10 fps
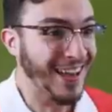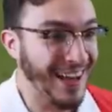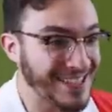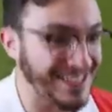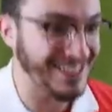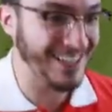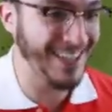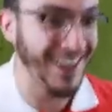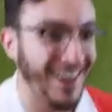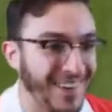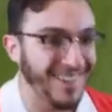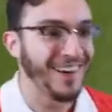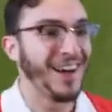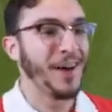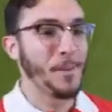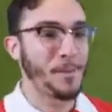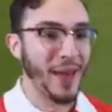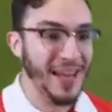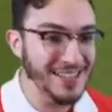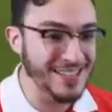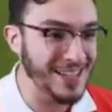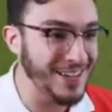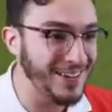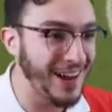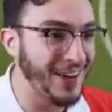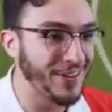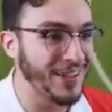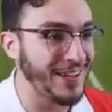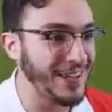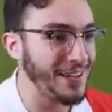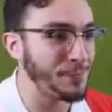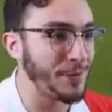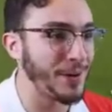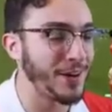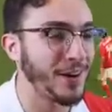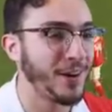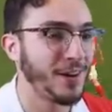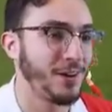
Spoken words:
Castillo bends it around the keeper.